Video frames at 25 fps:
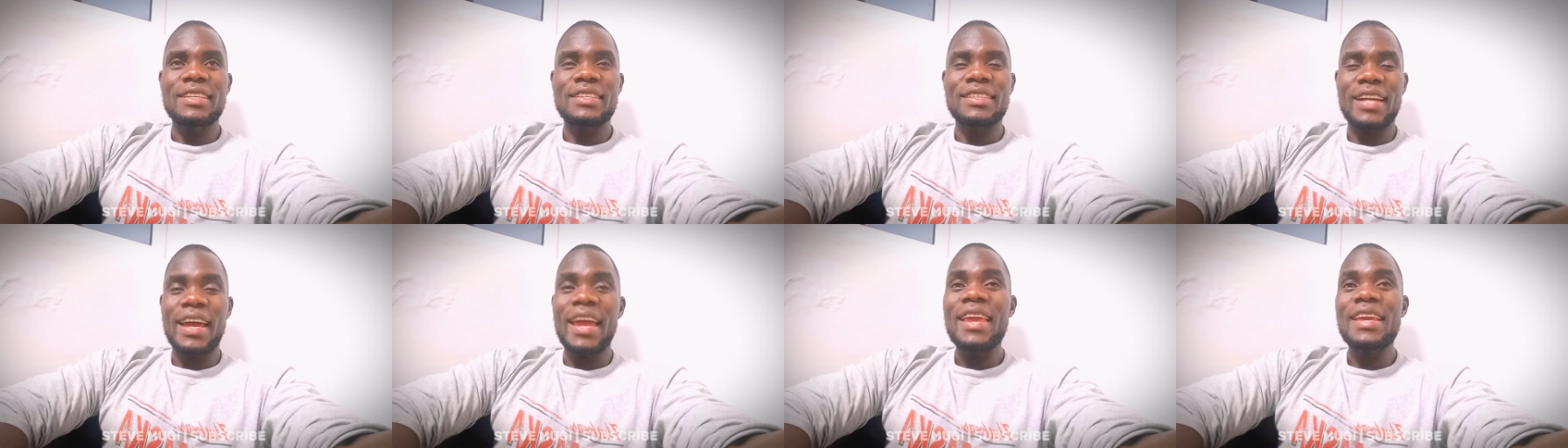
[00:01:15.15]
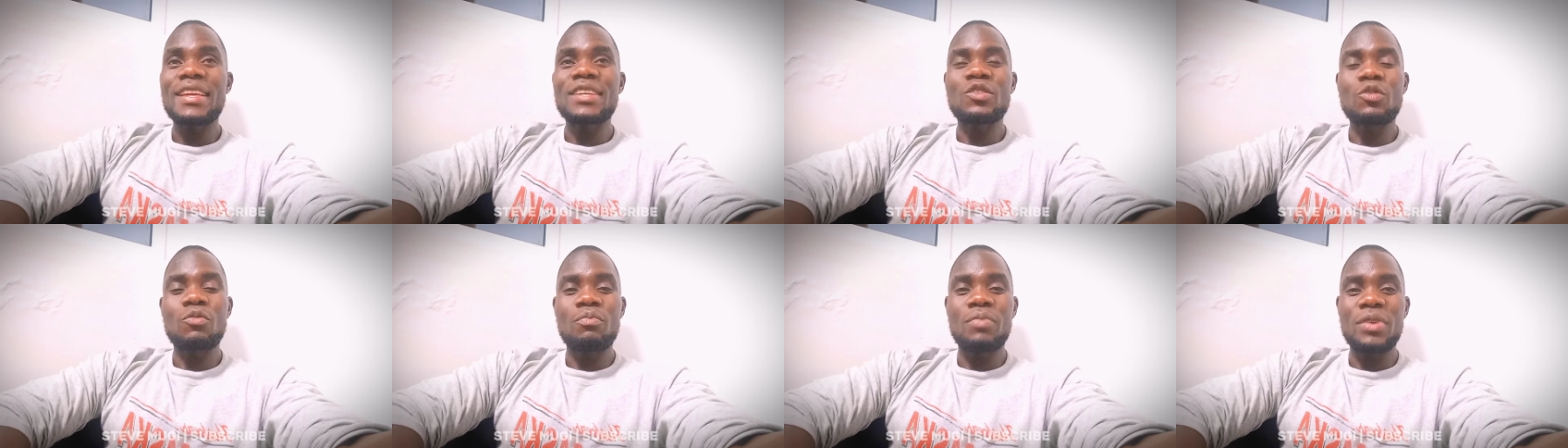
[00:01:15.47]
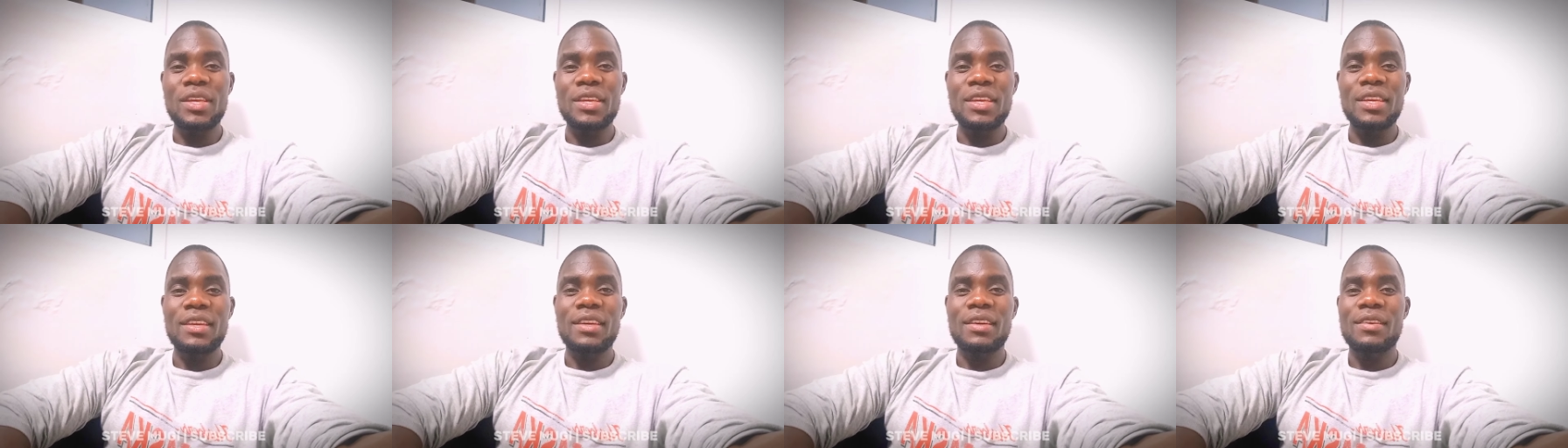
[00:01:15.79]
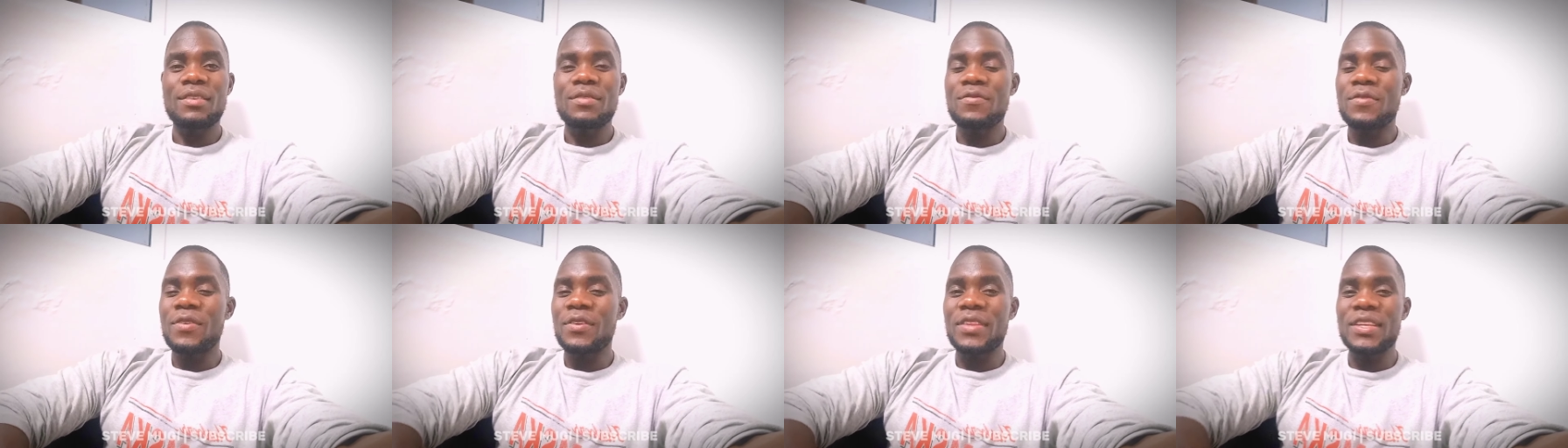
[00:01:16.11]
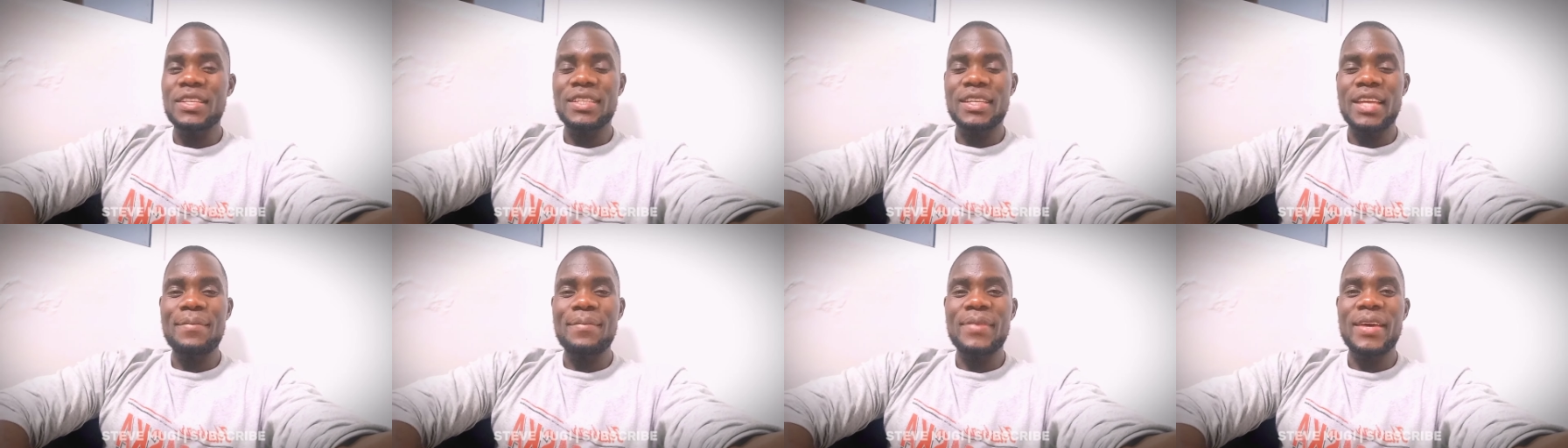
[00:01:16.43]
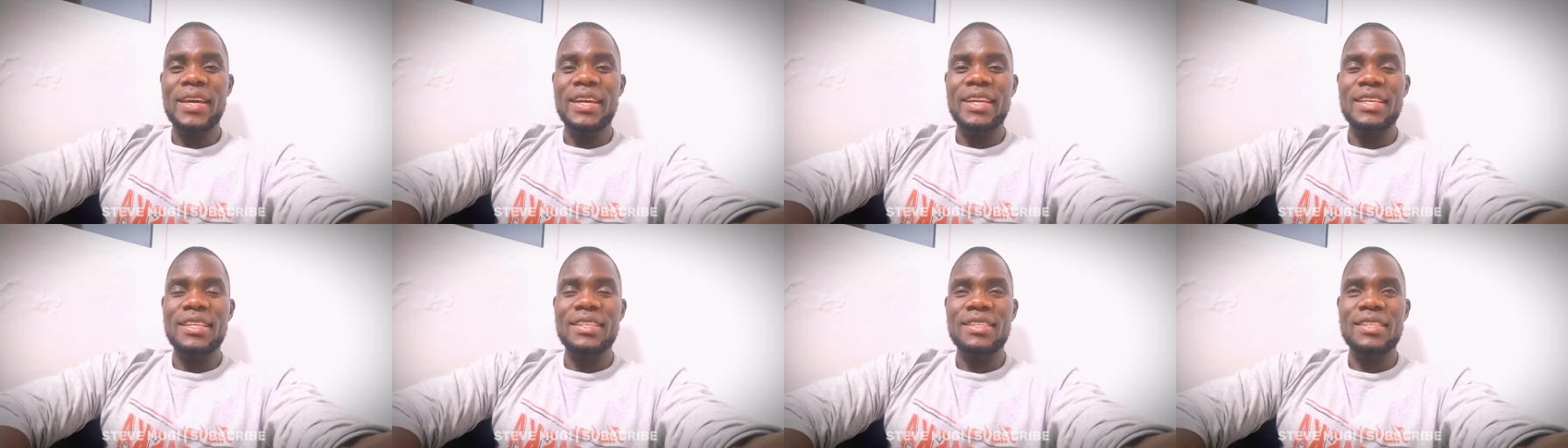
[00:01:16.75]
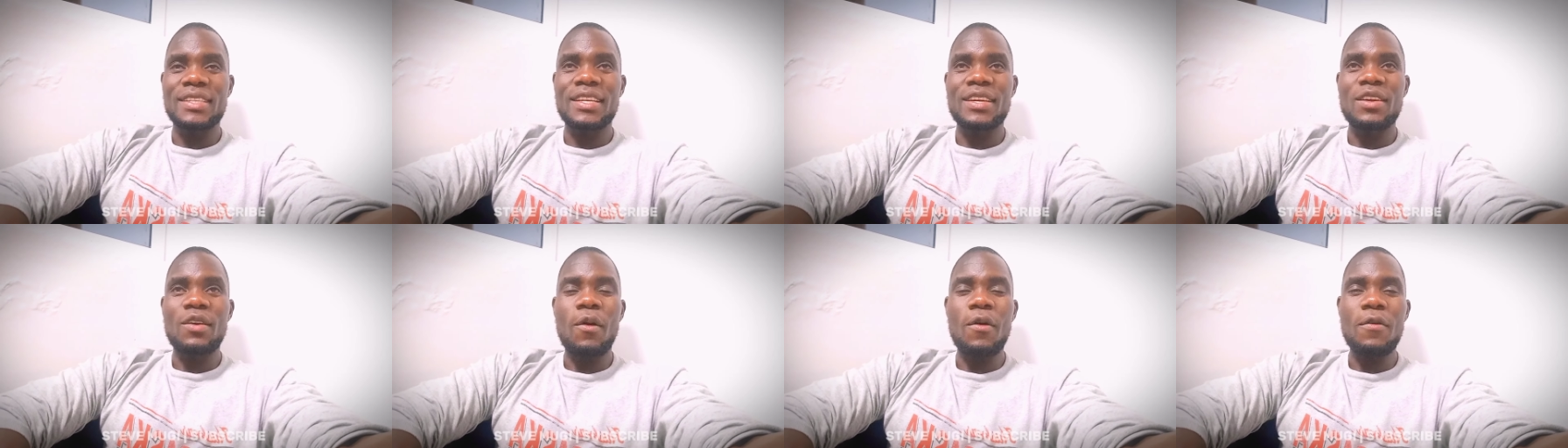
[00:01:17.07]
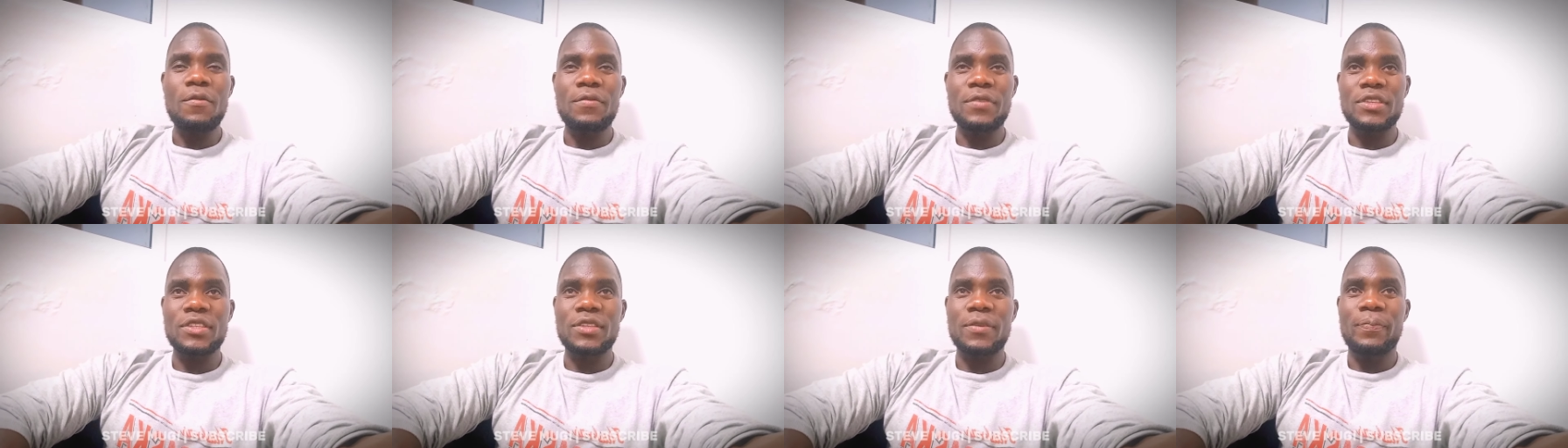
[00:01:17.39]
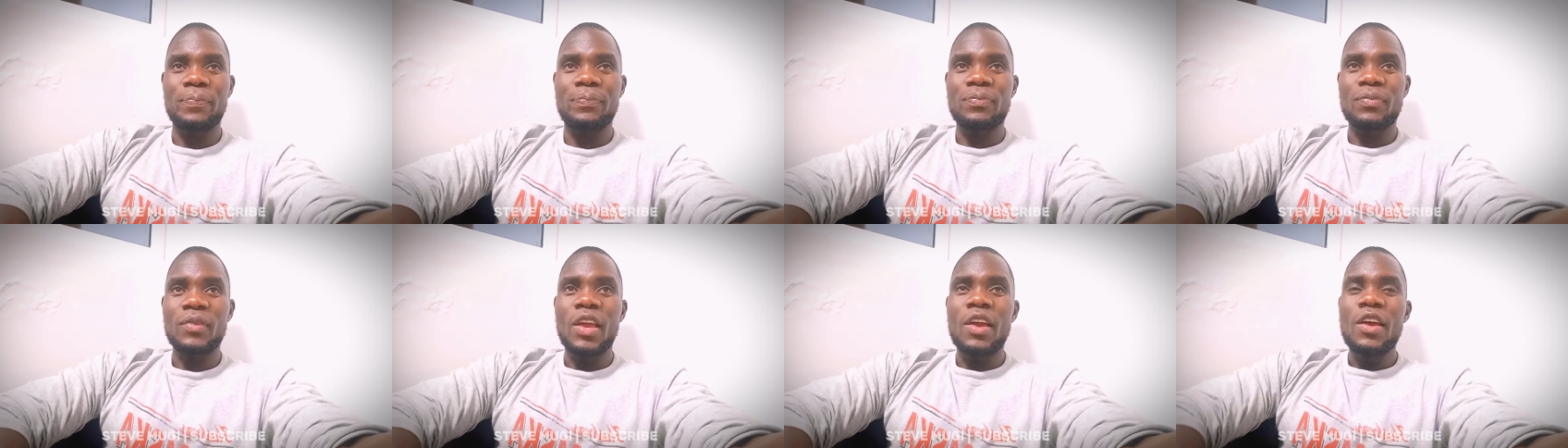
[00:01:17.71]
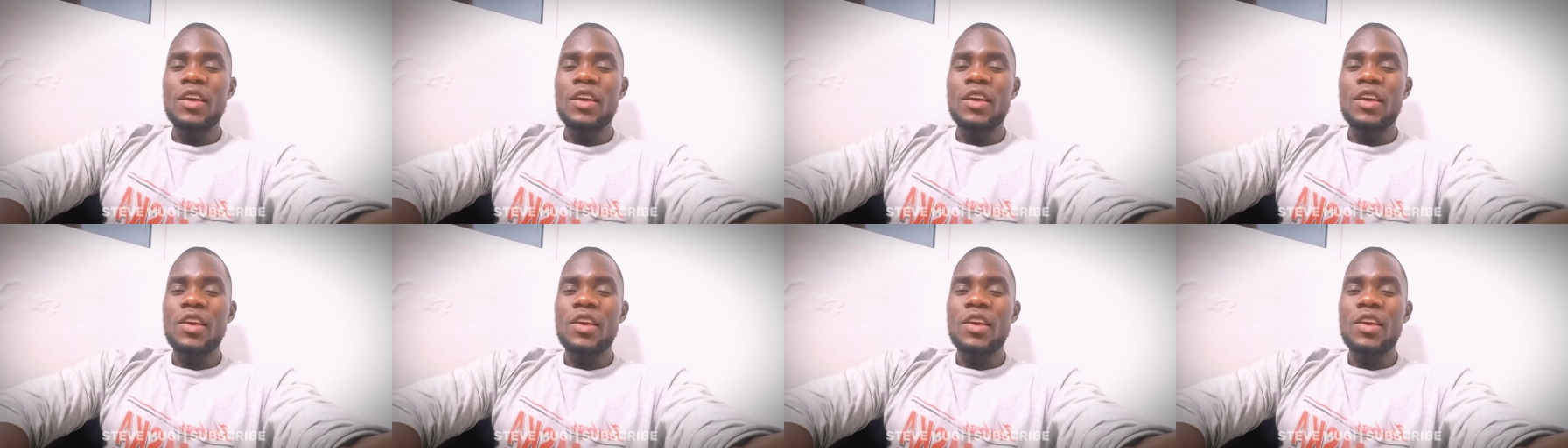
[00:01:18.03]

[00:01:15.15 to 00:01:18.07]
trying to be for this time that he is in office.